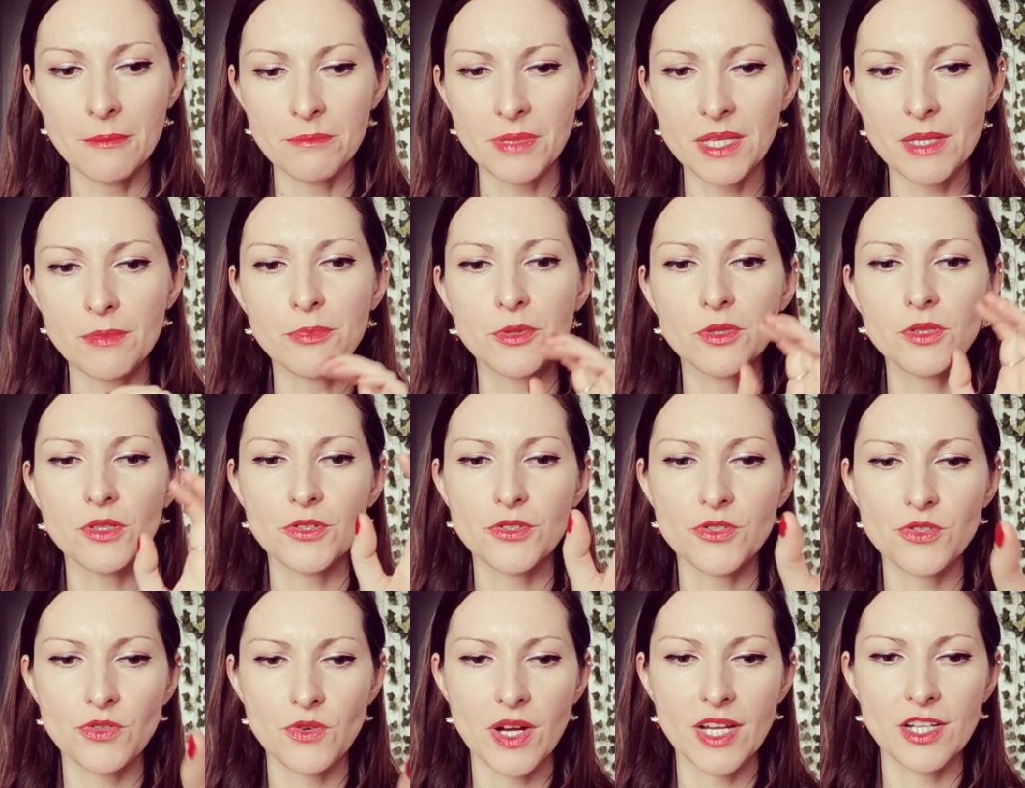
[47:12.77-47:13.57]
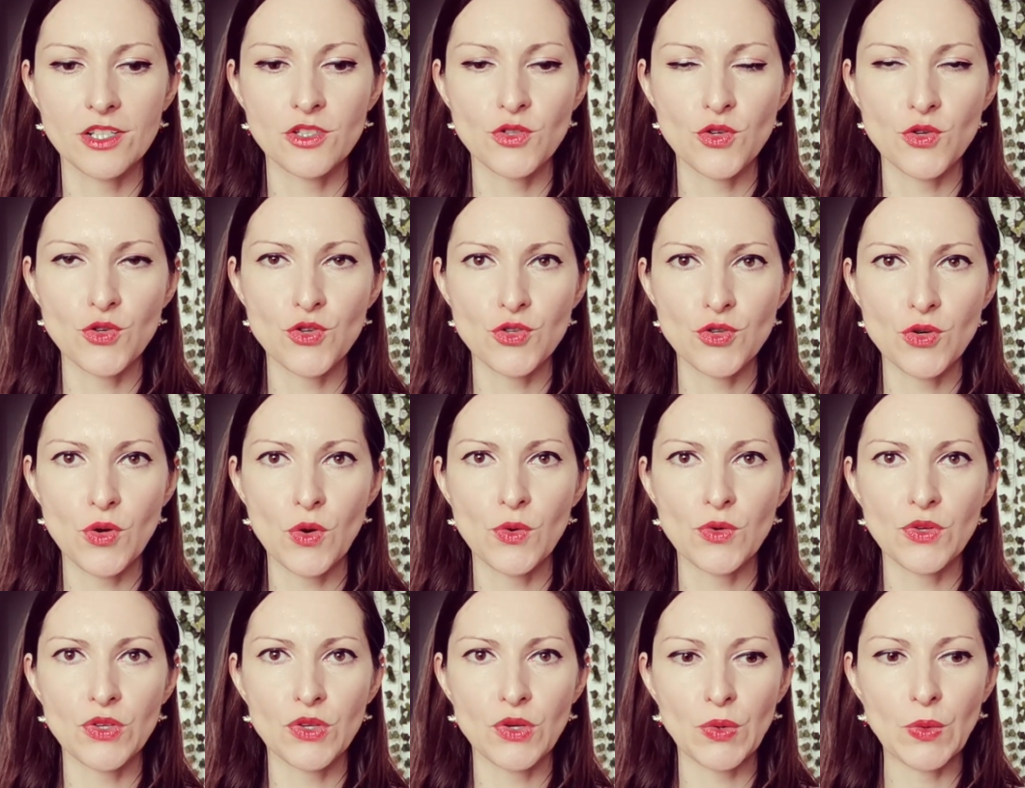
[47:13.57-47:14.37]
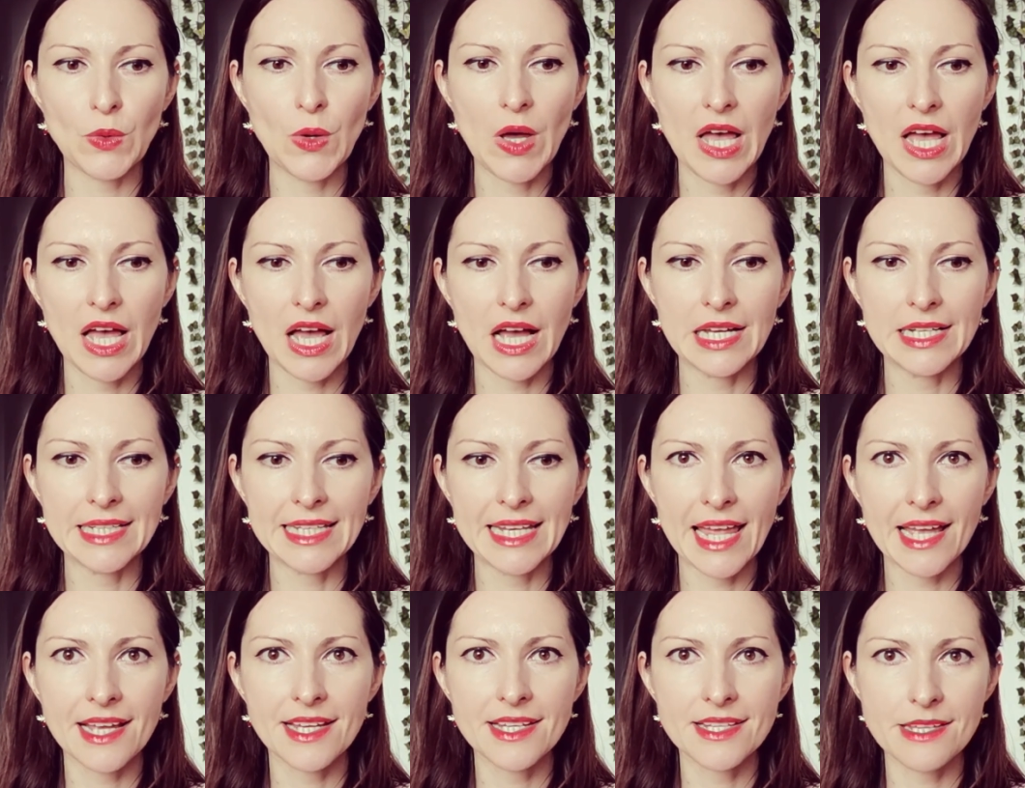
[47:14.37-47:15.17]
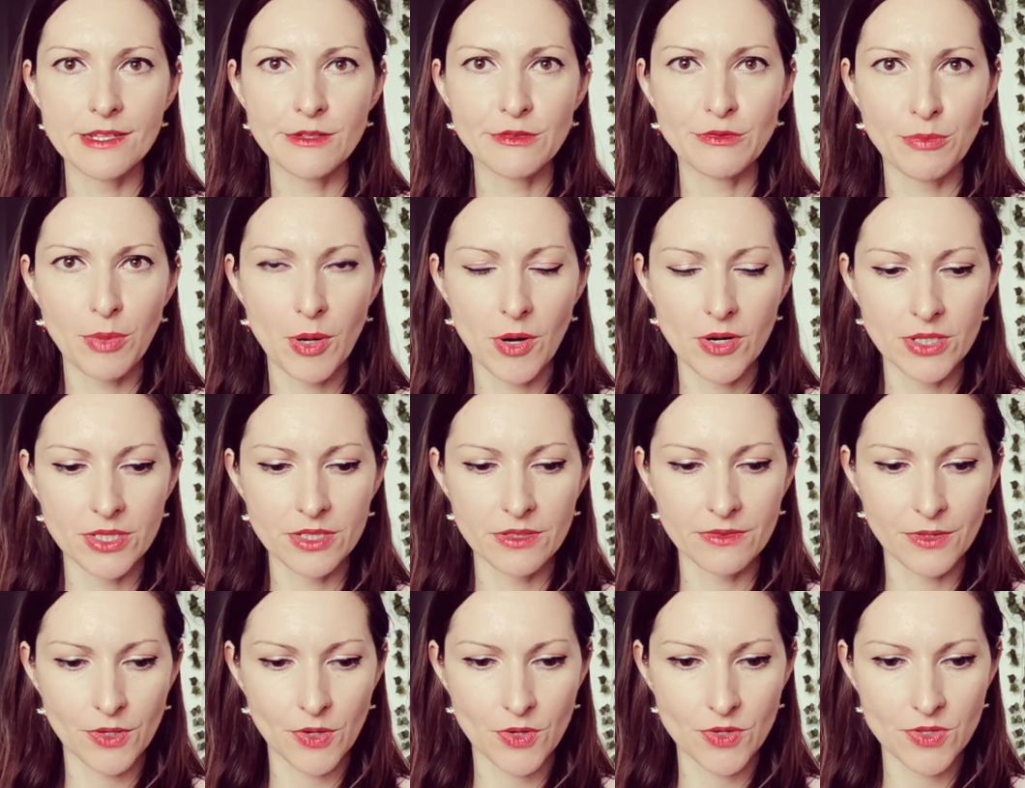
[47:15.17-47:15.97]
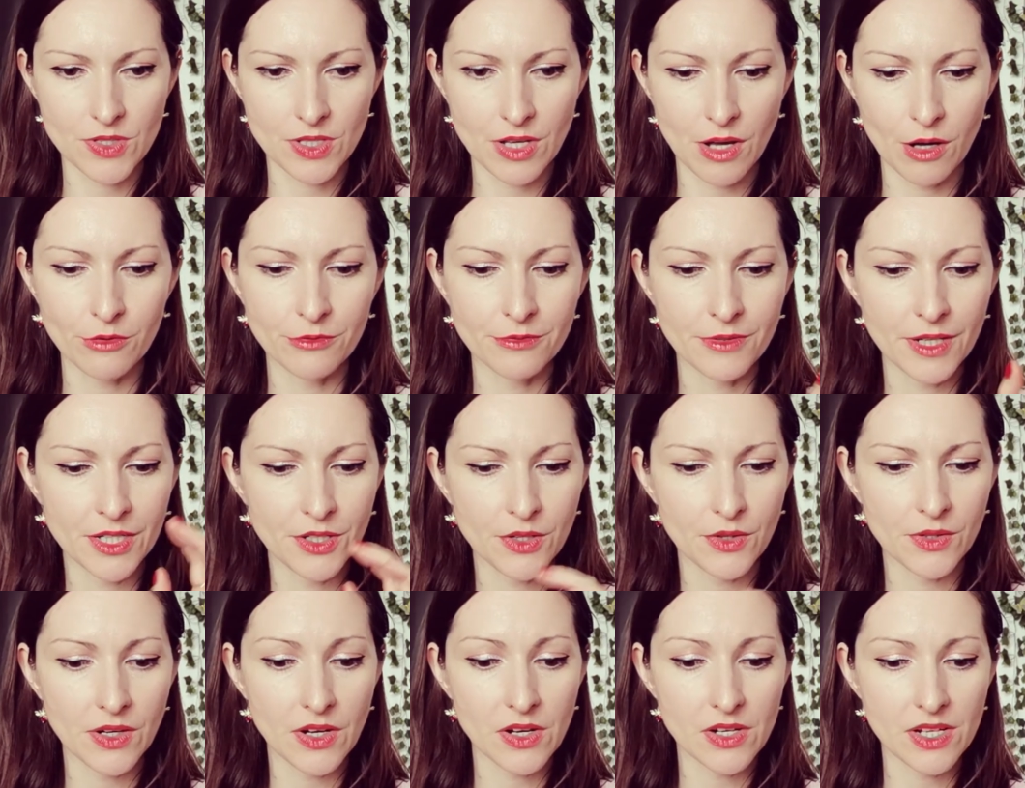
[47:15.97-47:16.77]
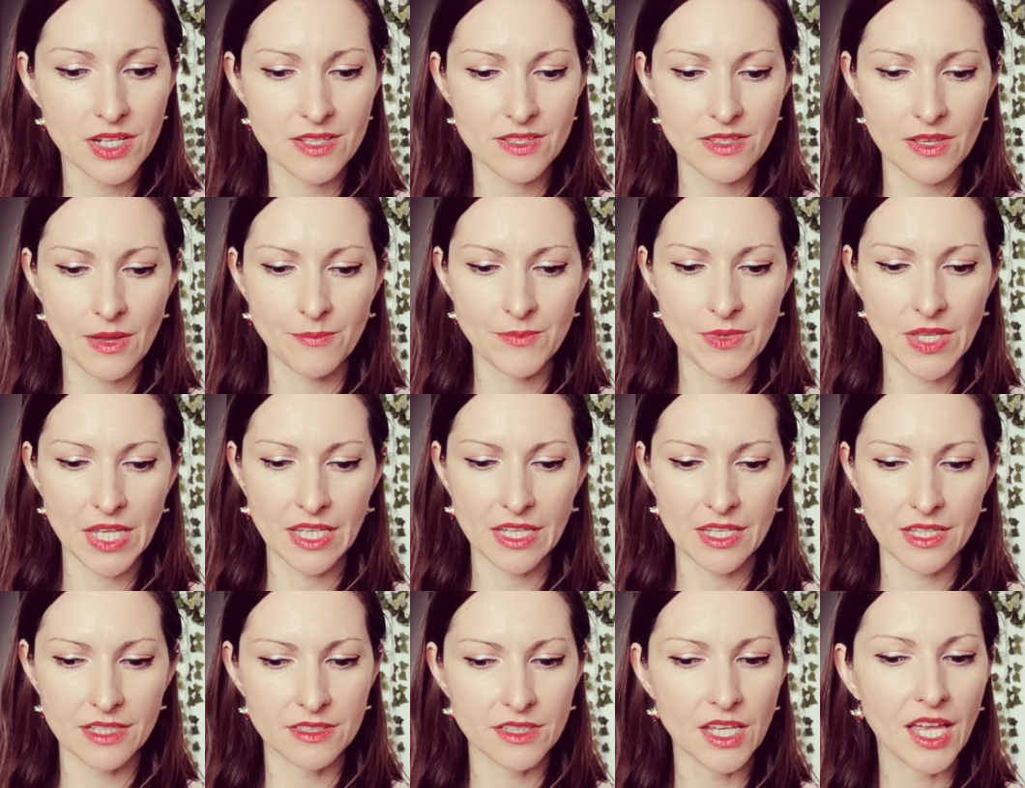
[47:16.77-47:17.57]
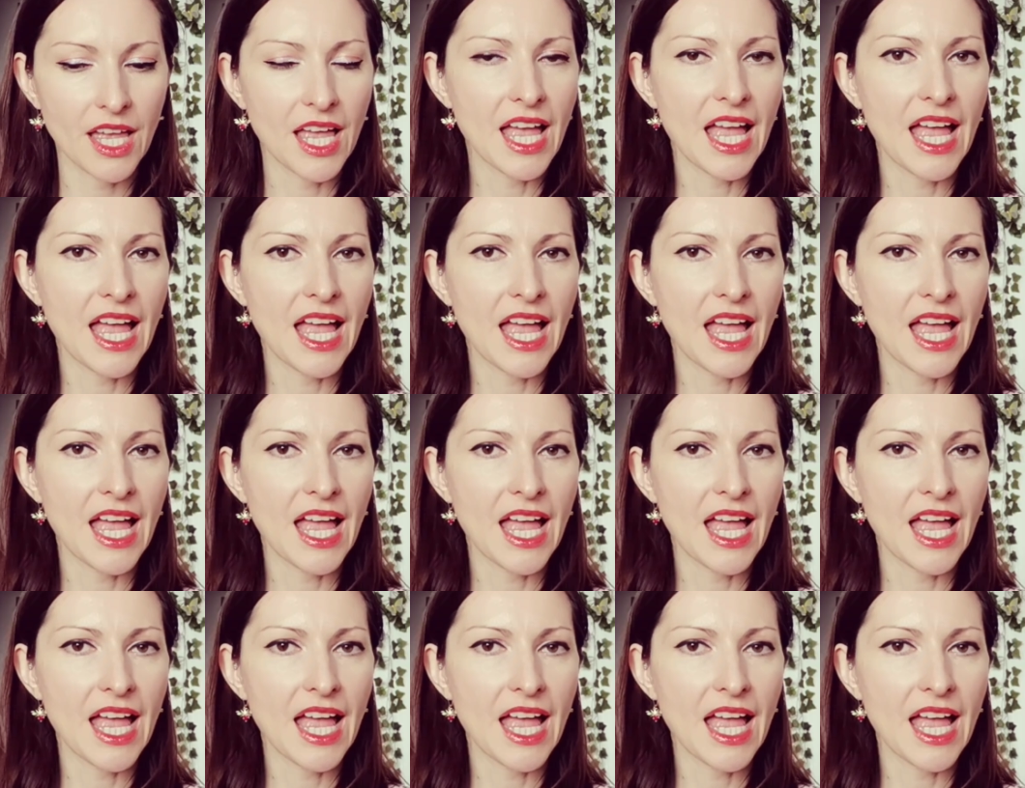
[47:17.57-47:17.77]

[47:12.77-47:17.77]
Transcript: People are trying to show you a negative part of yourself and you're not accepting it.